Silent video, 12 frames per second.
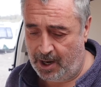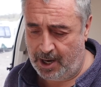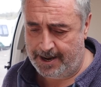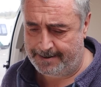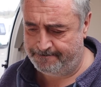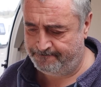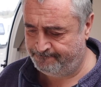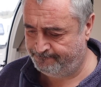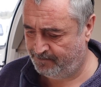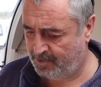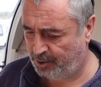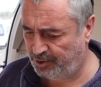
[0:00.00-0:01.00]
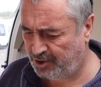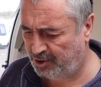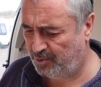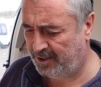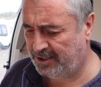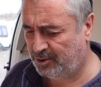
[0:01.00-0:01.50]
I used to
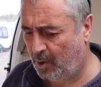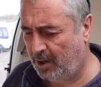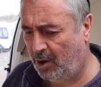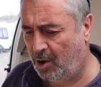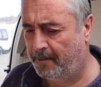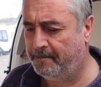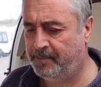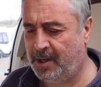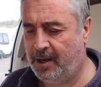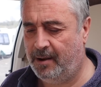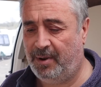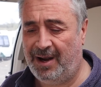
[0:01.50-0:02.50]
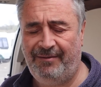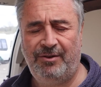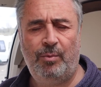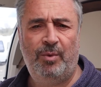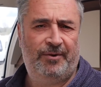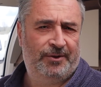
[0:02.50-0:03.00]
do these quite a lot, but I haven't
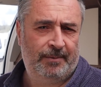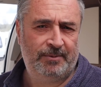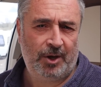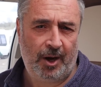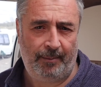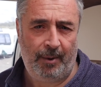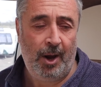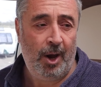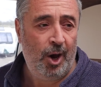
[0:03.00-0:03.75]
done one for some time,